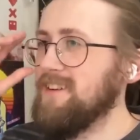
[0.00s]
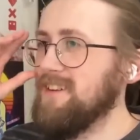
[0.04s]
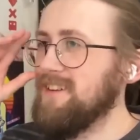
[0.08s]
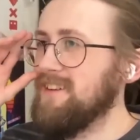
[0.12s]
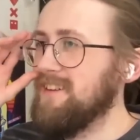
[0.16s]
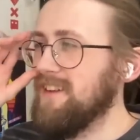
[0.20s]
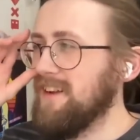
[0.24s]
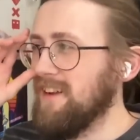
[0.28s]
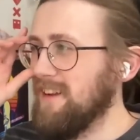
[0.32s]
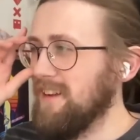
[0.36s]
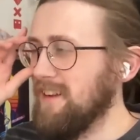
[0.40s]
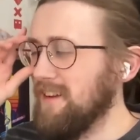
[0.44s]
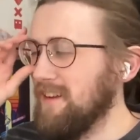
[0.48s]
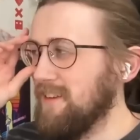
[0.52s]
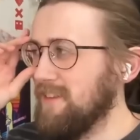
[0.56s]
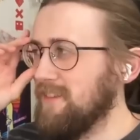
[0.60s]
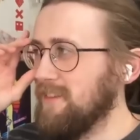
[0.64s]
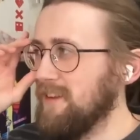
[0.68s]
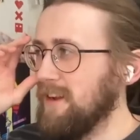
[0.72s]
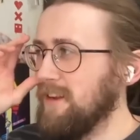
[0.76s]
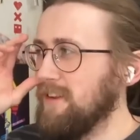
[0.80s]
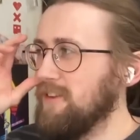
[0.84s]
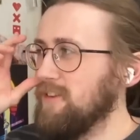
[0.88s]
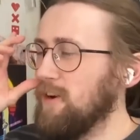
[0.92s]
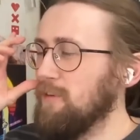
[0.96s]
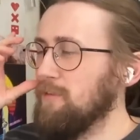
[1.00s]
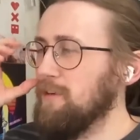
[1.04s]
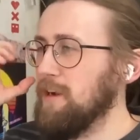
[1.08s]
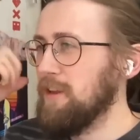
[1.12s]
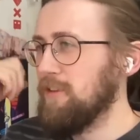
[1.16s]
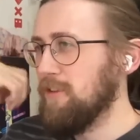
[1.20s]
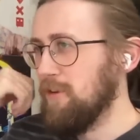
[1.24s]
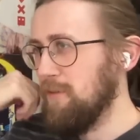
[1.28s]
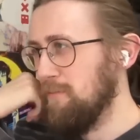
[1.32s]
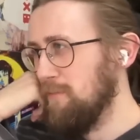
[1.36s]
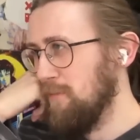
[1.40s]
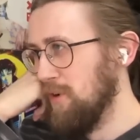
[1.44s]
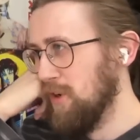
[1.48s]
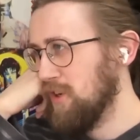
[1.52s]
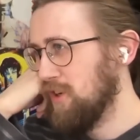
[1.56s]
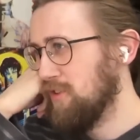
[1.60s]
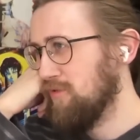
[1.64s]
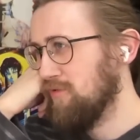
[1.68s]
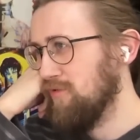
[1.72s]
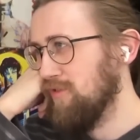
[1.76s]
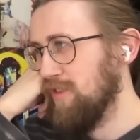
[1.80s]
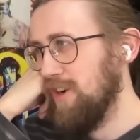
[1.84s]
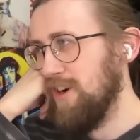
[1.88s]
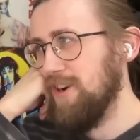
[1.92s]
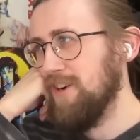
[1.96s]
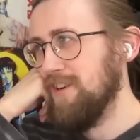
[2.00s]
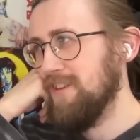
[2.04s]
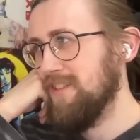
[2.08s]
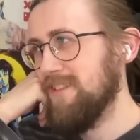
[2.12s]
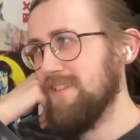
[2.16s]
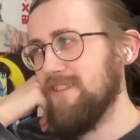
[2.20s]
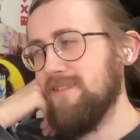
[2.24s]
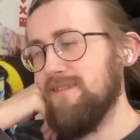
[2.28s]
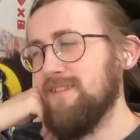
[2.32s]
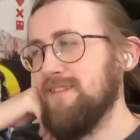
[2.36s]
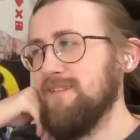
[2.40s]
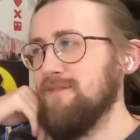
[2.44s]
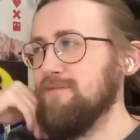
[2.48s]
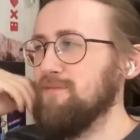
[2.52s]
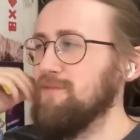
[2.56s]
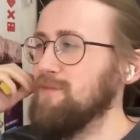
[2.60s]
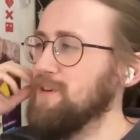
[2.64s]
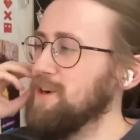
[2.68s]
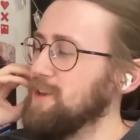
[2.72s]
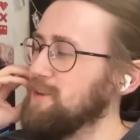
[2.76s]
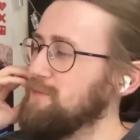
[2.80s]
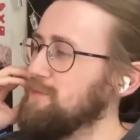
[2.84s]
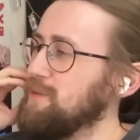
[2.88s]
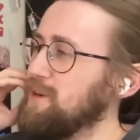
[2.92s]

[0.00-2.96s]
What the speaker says: Dean is. And he's not really done much wrong, is the worst